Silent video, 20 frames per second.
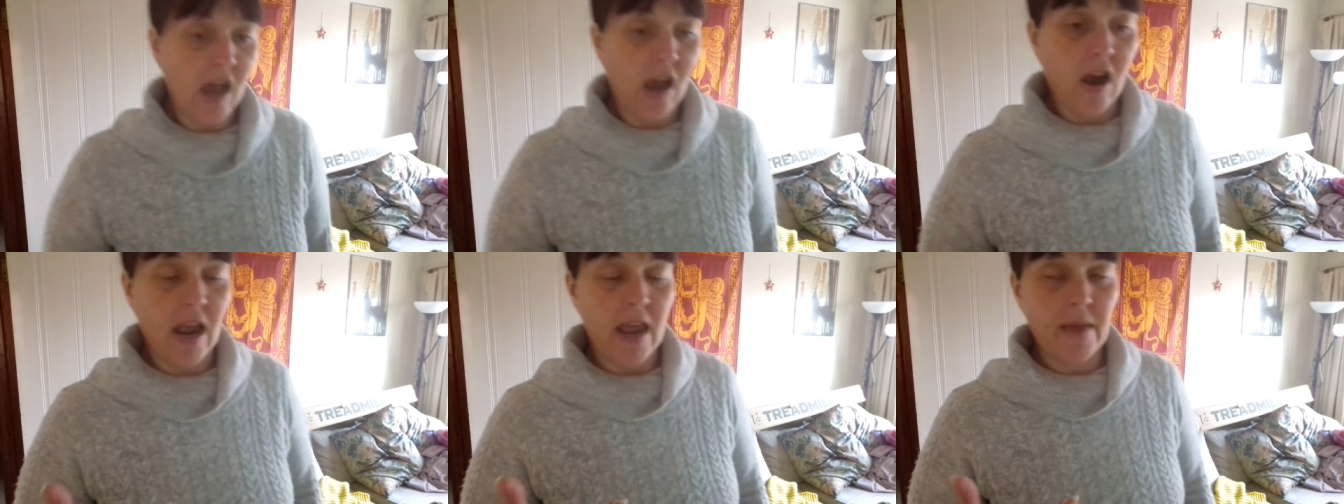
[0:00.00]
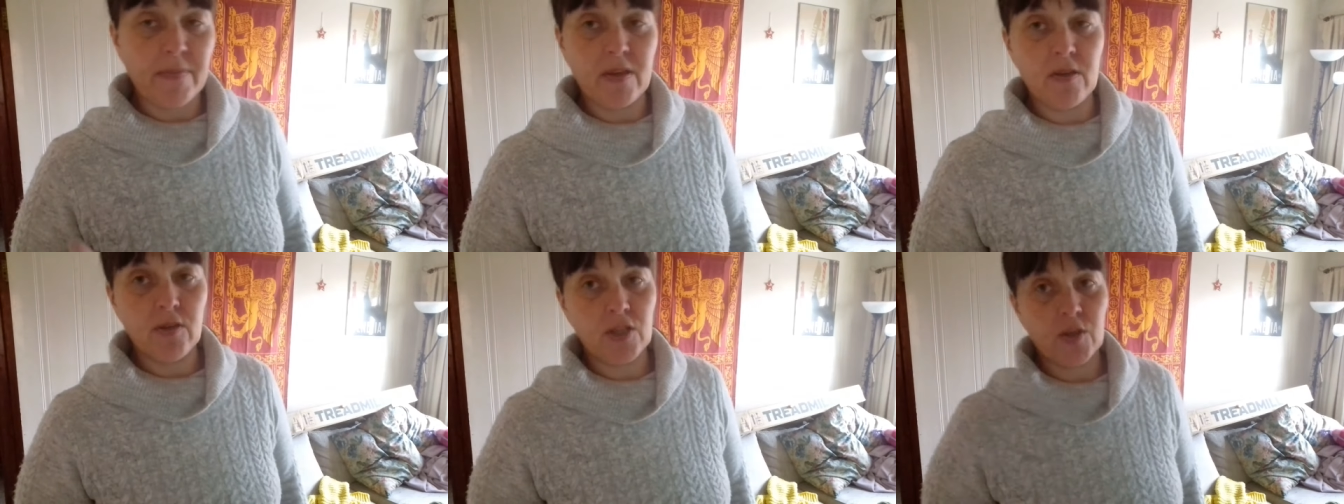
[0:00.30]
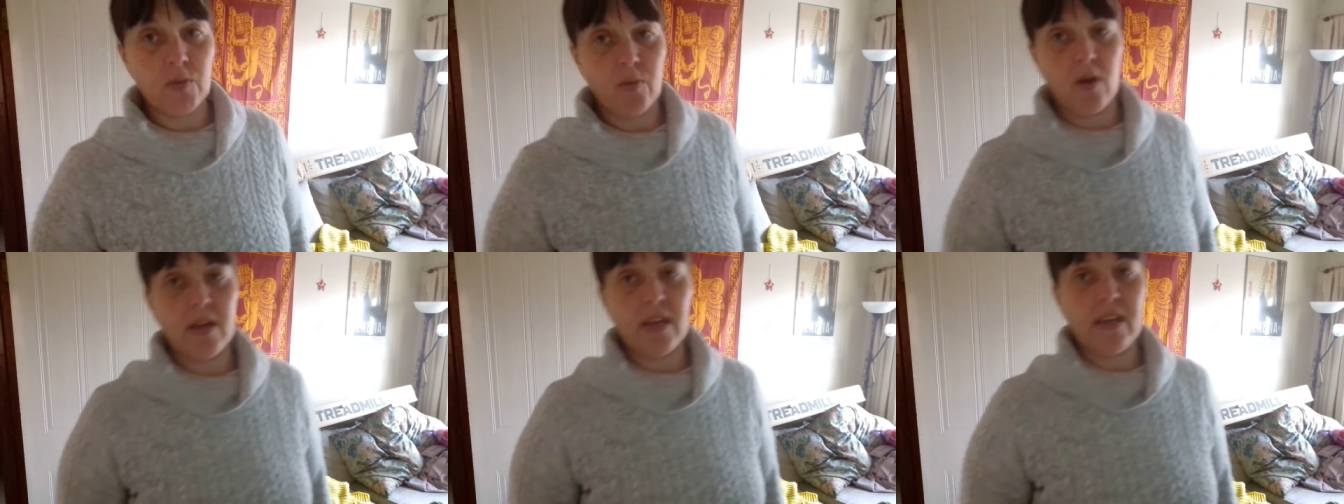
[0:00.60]
I am used
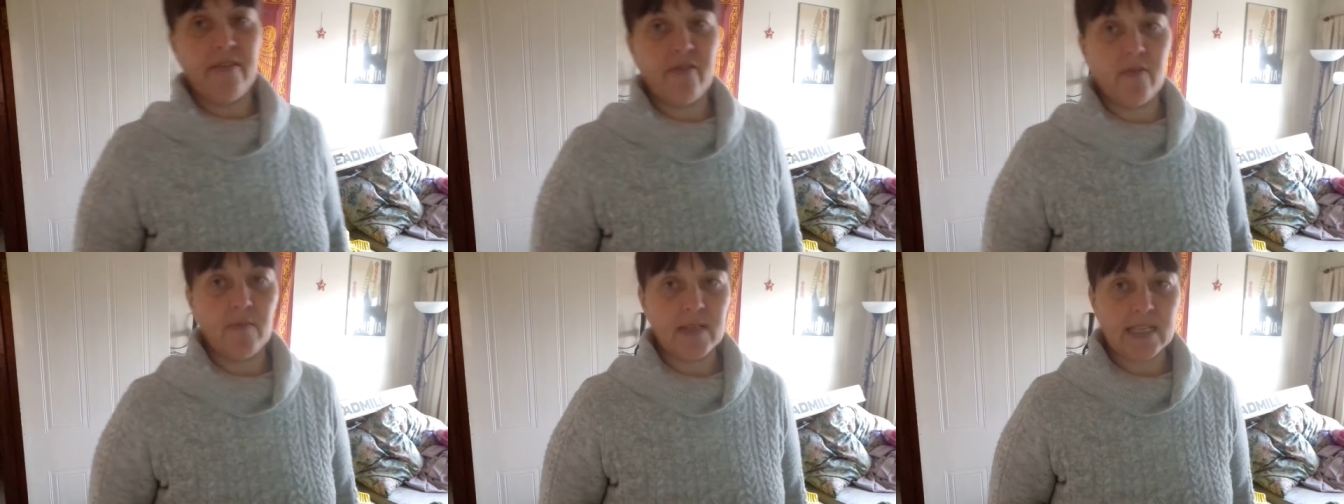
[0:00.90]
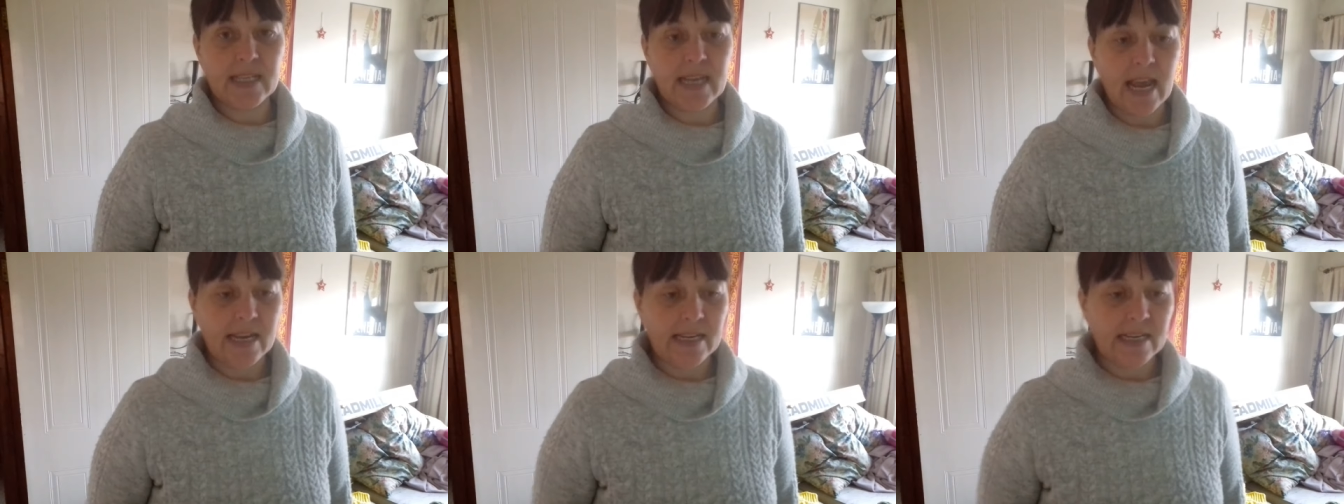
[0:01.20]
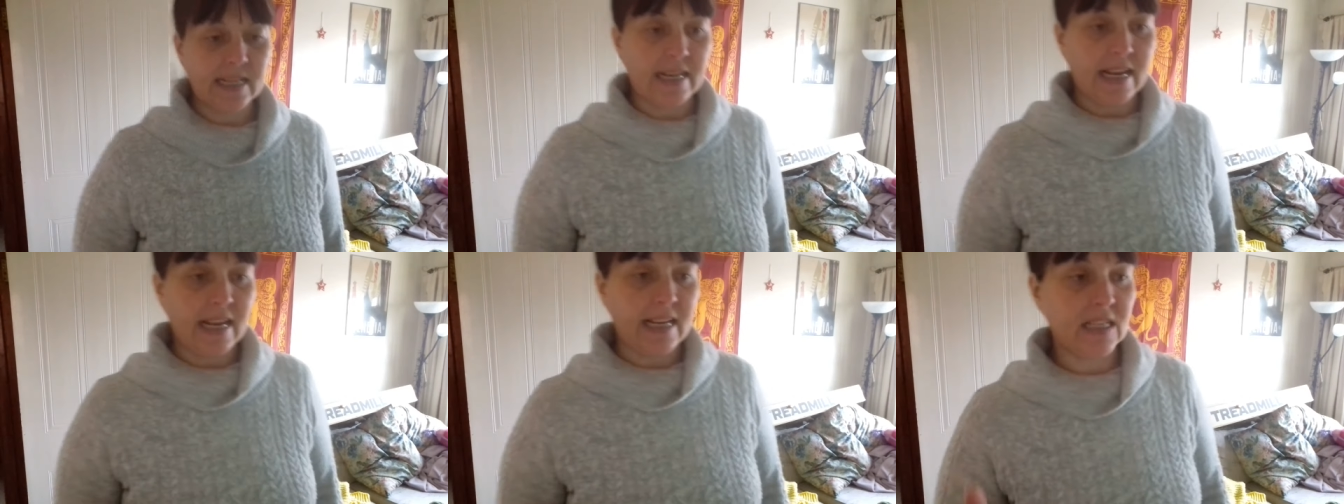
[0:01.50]
to working from a
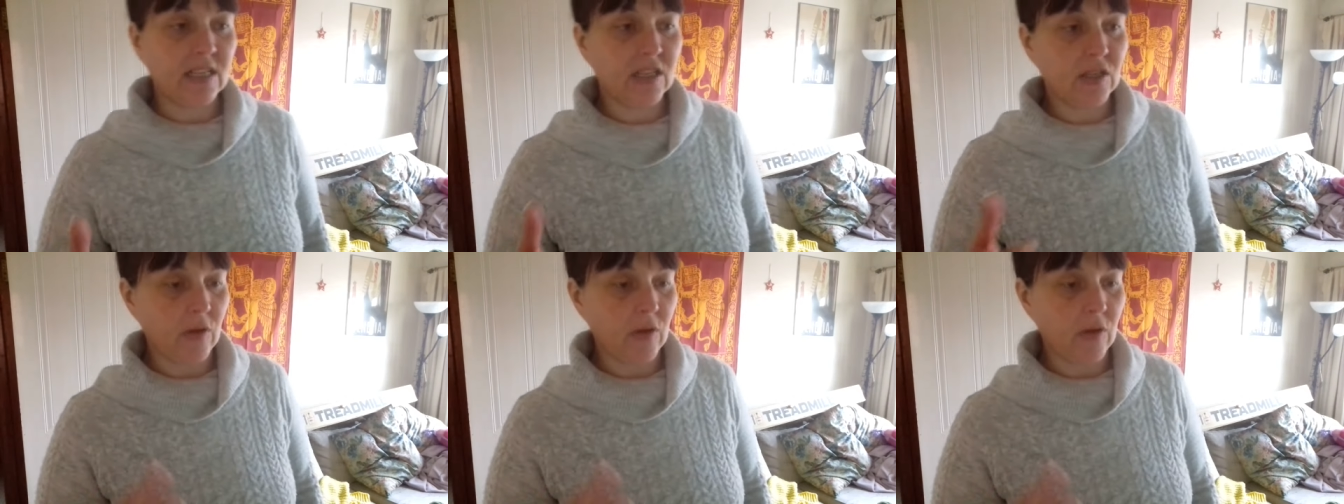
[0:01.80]
standing desk,